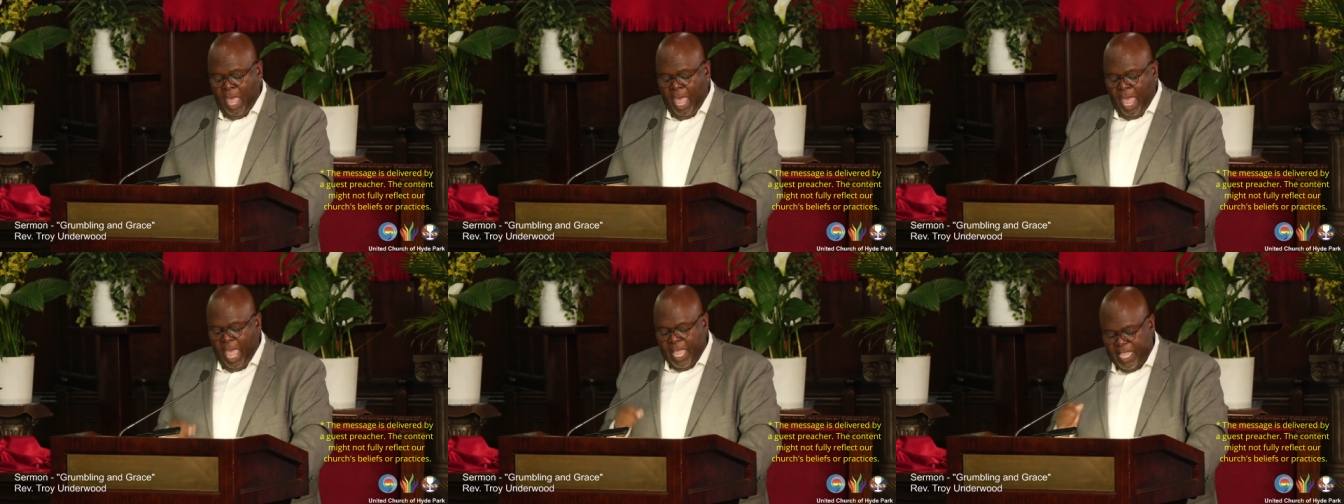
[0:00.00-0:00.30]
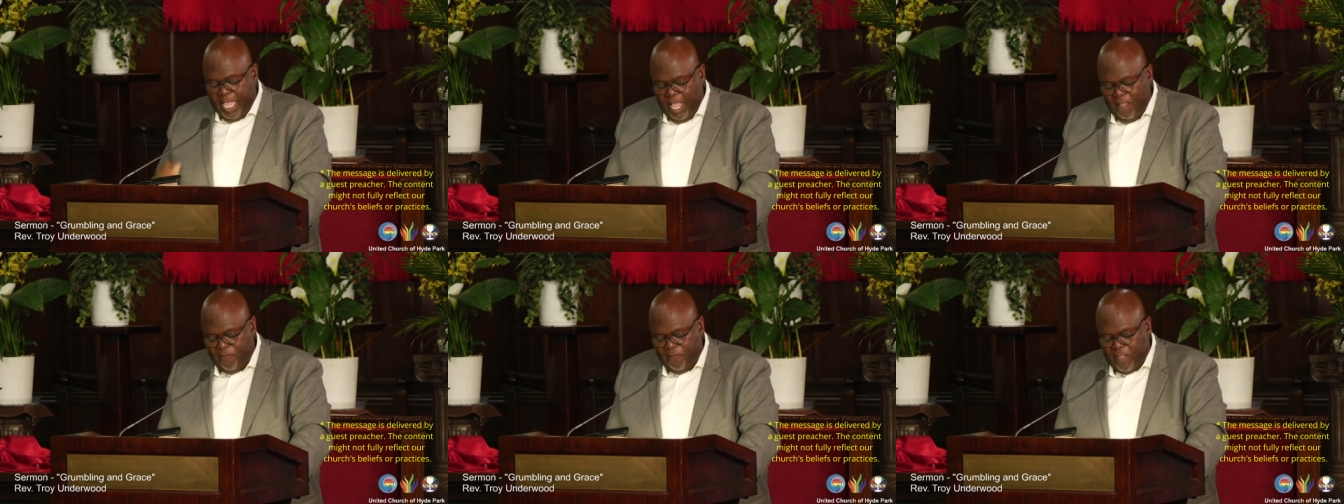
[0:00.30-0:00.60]
a
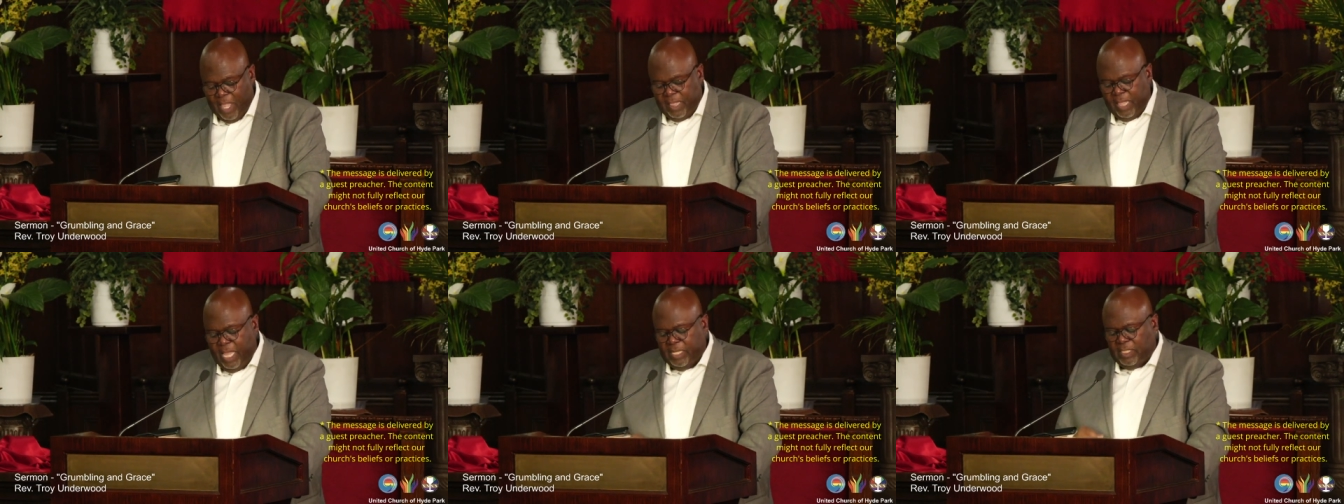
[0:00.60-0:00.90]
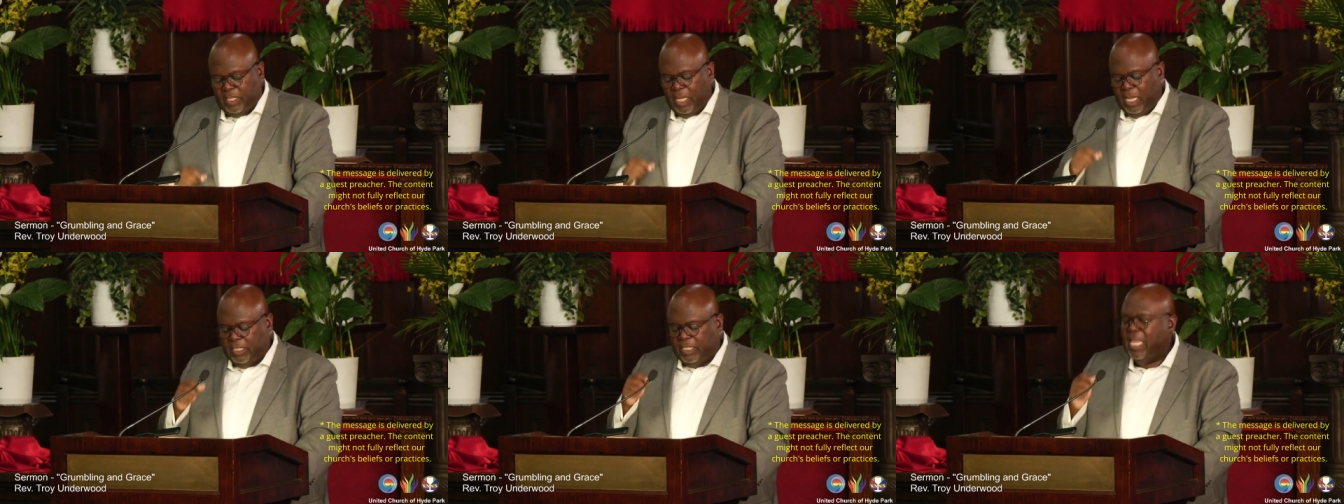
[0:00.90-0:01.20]
gift that
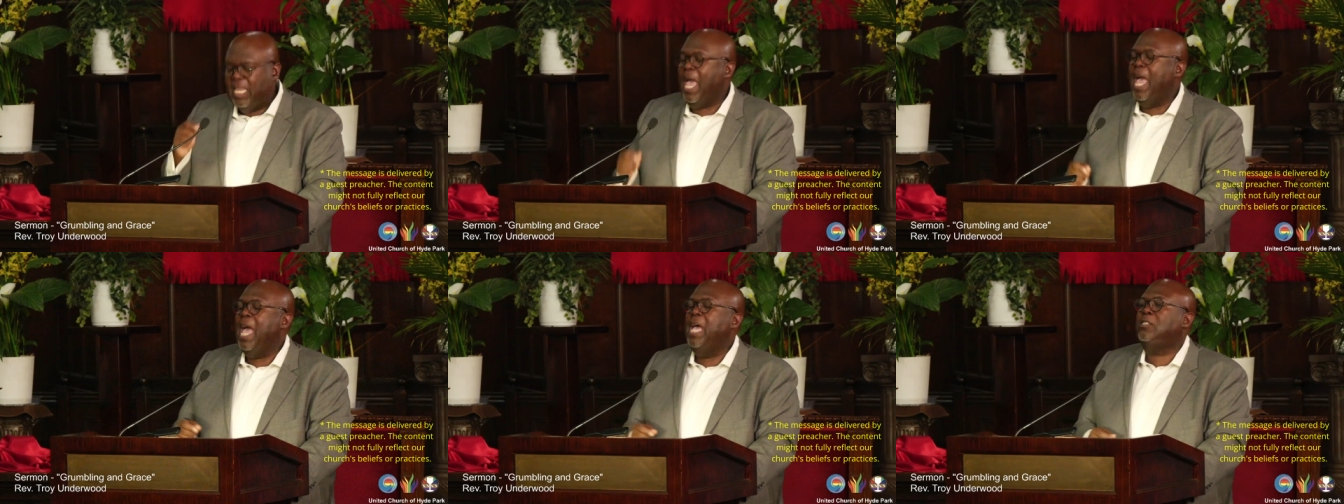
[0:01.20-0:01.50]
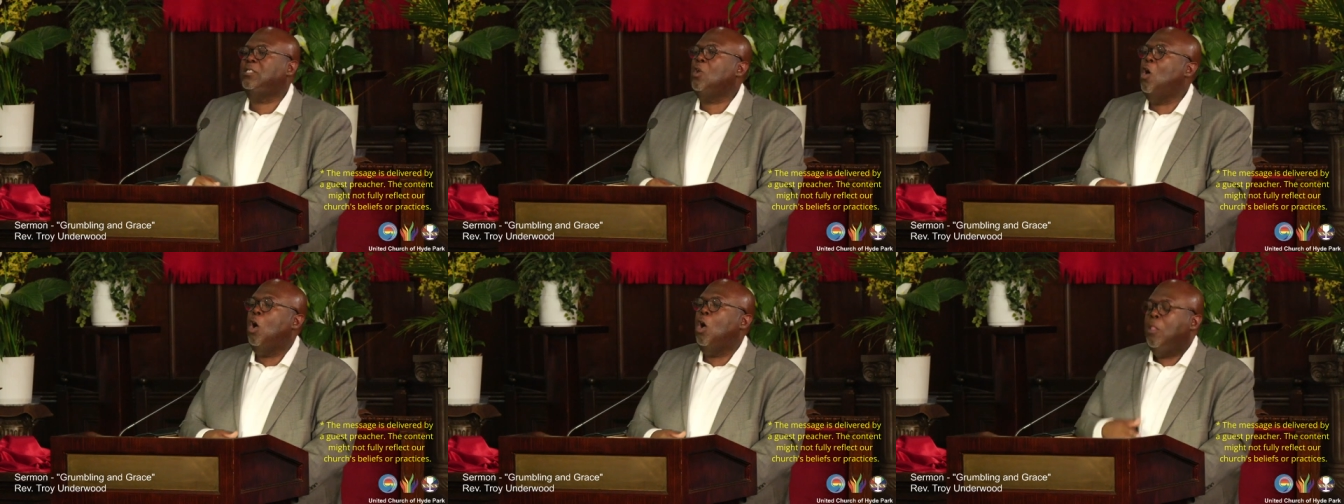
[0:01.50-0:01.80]
lets us
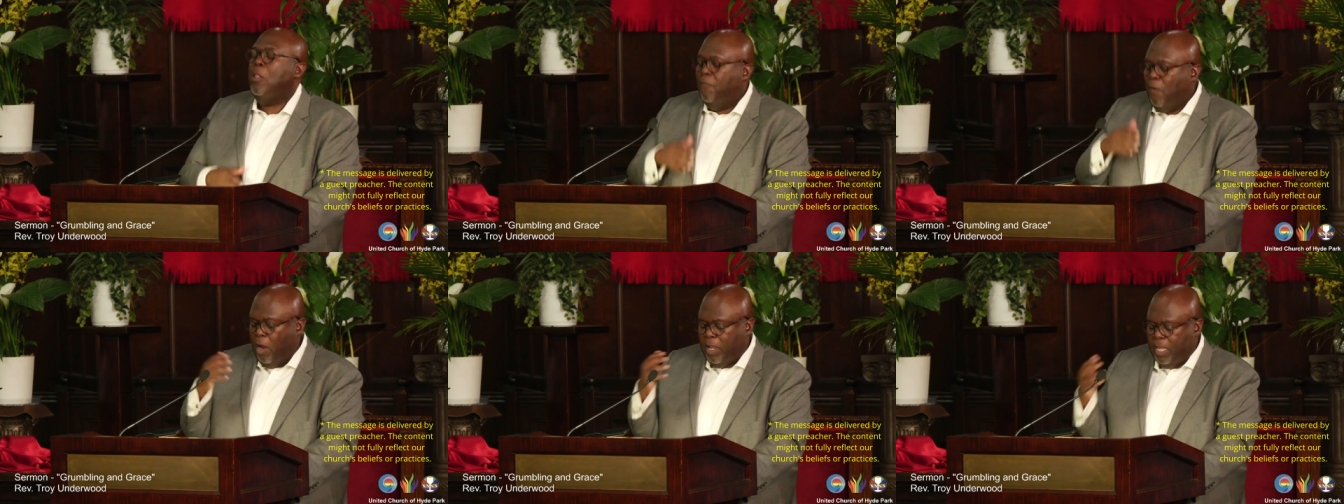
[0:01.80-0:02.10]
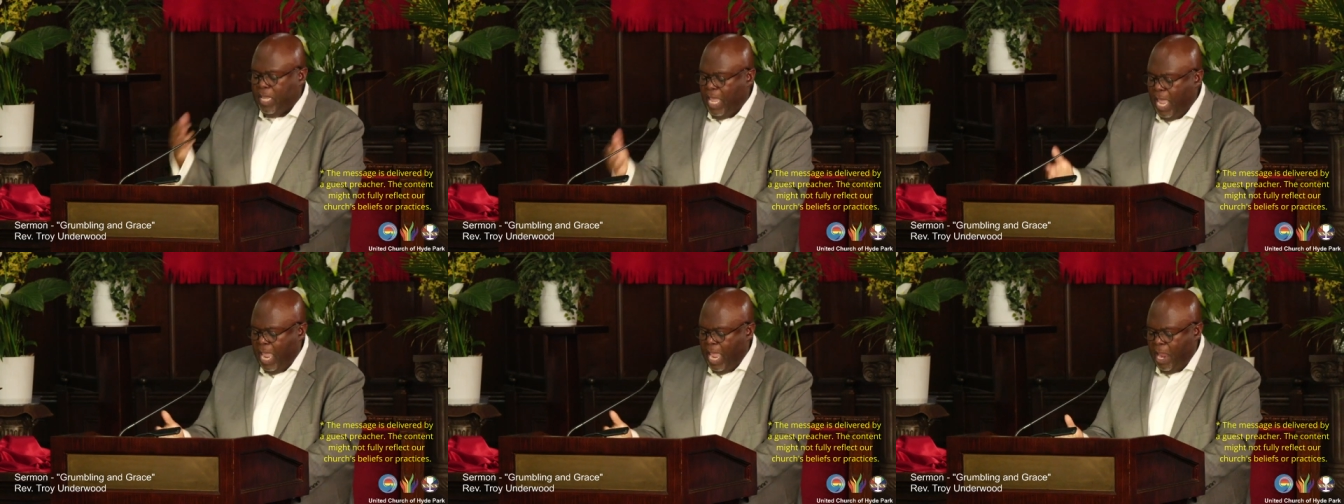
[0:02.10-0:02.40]
cast all of our
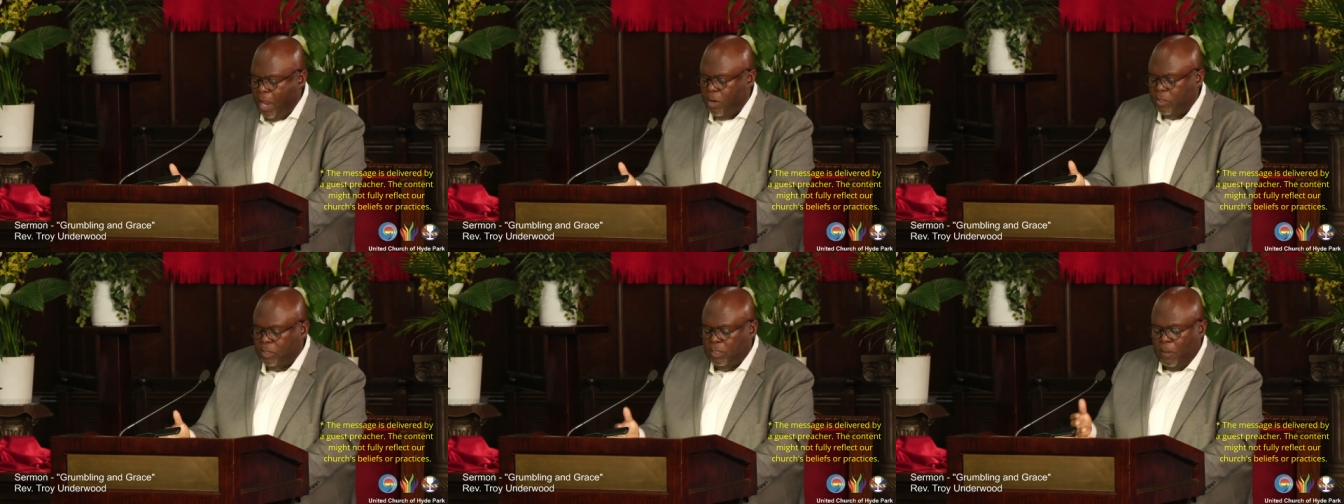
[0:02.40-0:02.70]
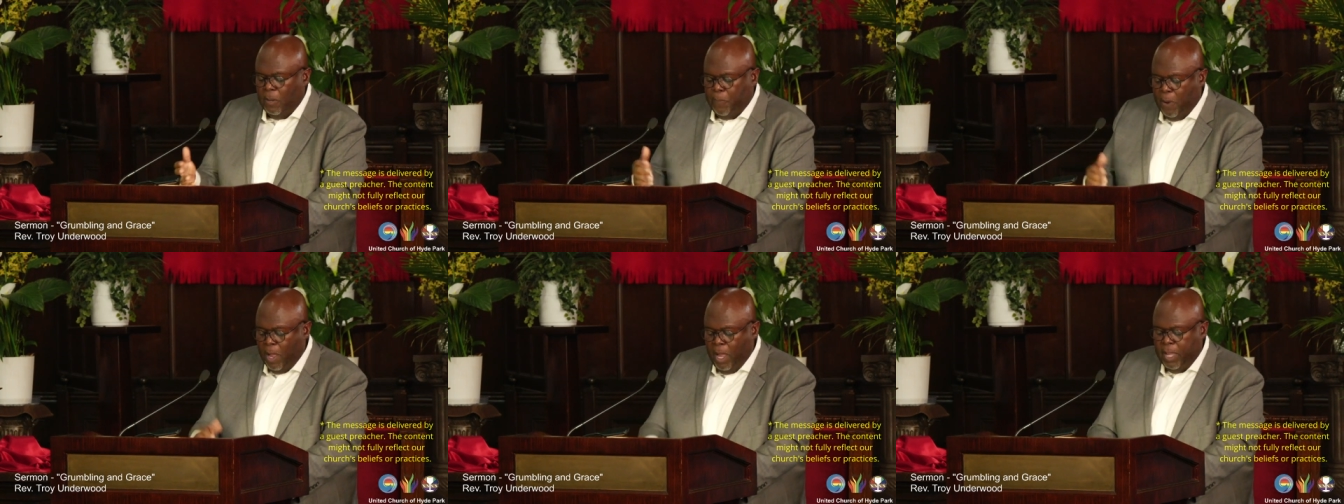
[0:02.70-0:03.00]
cares
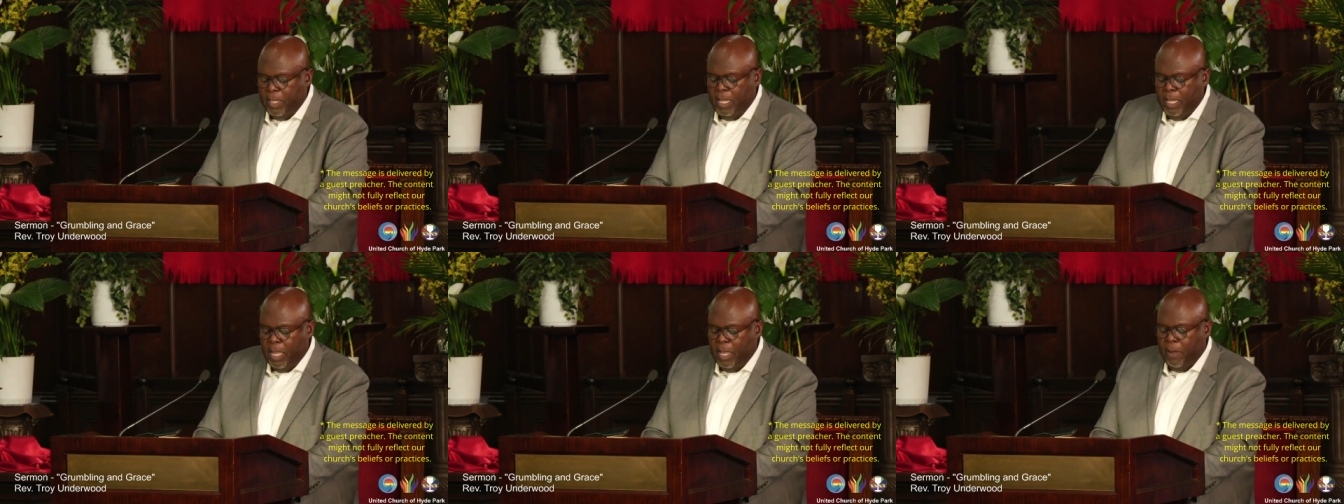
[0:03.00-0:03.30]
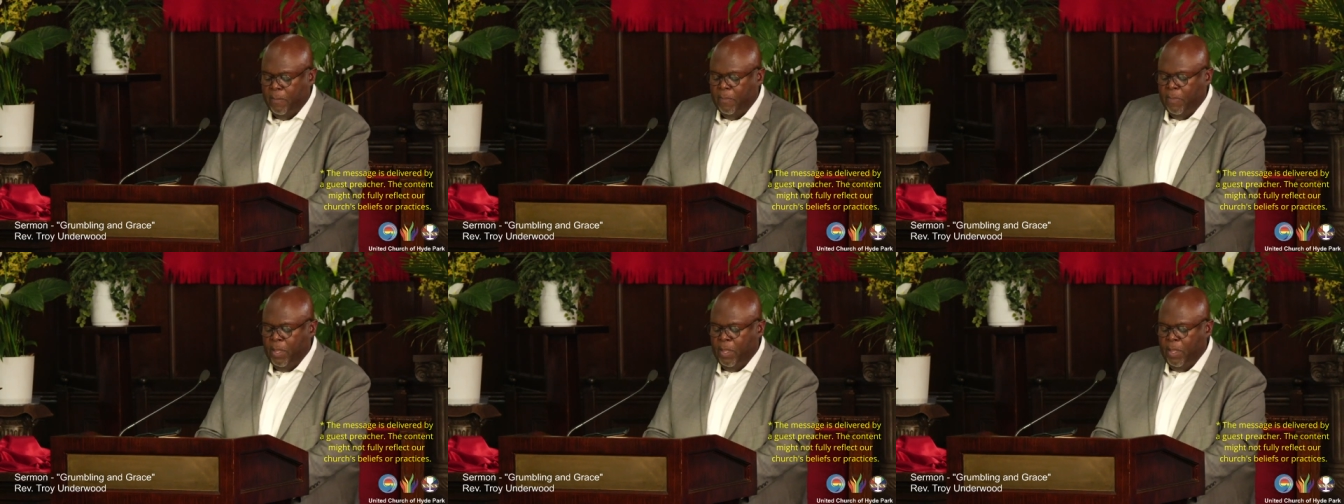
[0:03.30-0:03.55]
upon him.